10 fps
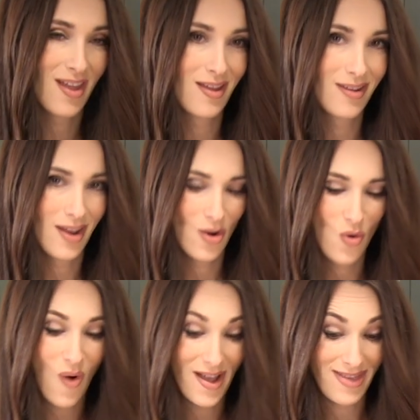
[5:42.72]
I could take
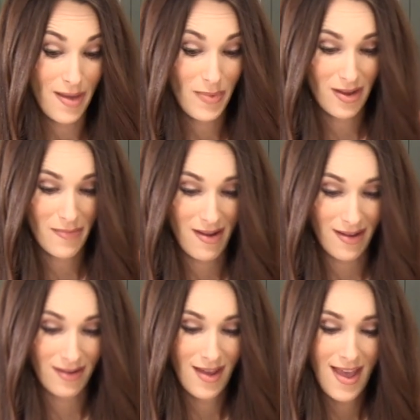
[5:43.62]
quite that big a bite.
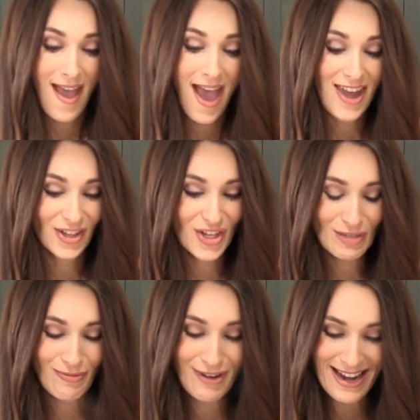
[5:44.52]
And it
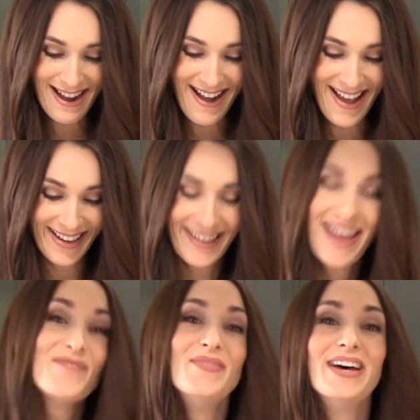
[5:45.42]
looks pretty hot.
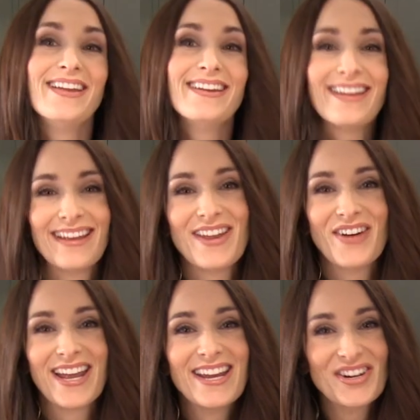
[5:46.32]
But
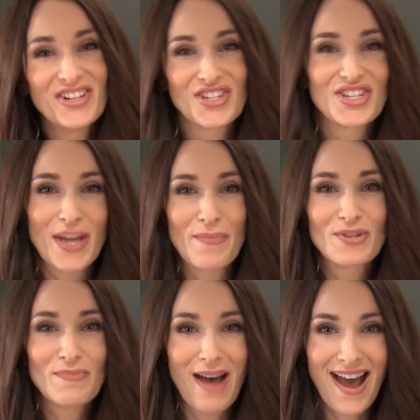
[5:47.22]
anyway, here's your
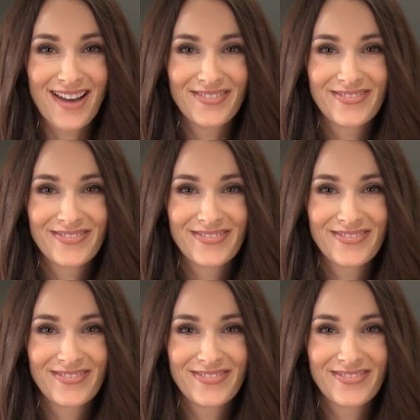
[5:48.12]
shepherd's pie.